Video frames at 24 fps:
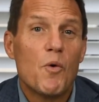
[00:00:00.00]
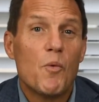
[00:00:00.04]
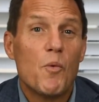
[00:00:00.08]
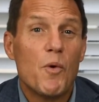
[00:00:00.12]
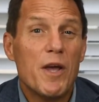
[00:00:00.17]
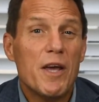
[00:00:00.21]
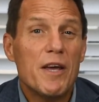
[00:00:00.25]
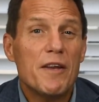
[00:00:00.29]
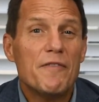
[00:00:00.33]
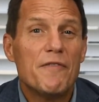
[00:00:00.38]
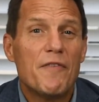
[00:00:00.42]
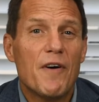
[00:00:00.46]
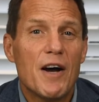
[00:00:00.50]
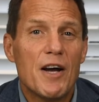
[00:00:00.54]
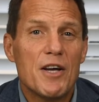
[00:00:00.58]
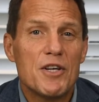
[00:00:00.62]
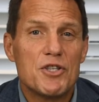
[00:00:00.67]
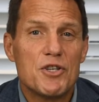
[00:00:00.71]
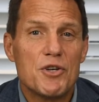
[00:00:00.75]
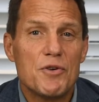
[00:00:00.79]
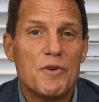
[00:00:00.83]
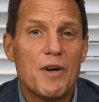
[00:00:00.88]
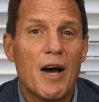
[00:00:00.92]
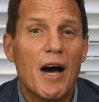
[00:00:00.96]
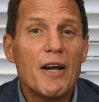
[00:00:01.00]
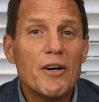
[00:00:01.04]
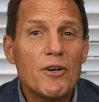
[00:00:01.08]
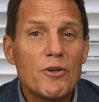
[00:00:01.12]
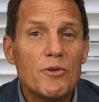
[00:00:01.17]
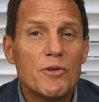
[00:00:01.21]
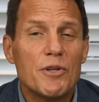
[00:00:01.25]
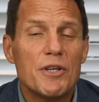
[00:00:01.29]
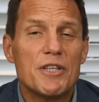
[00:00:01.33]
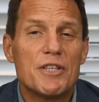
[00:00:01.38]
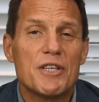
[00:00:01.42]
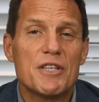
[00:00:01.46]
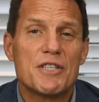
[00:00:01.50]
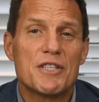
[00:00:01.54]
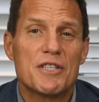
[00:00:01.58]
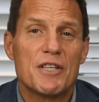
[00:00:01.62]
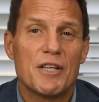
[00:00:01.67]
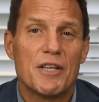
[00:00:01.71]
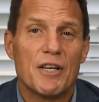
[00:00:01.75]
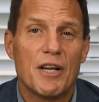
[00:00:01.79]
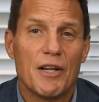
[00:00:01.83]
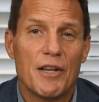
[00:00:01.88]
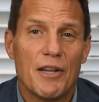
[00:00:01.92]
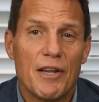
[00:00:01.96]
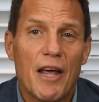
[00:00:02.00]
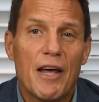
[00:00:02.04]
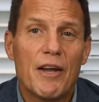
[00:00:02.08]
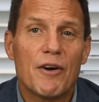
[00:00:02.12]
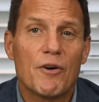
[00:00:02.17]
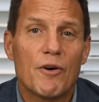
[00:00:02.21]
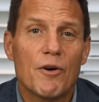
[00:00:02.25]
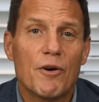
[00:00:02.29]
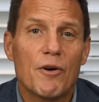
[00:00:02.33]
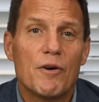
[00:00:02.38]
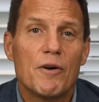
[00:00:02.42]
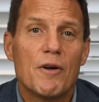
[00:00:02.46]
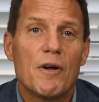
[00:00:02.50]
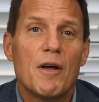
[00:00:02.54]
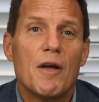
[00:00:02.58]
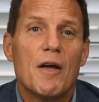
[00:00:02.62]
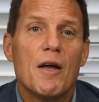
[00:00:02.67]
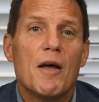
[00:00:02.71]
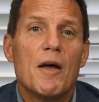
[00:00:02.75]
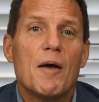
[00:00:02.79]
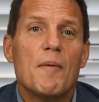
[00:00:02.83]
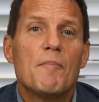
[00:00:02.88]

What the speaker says: we advise you not only to send a letter,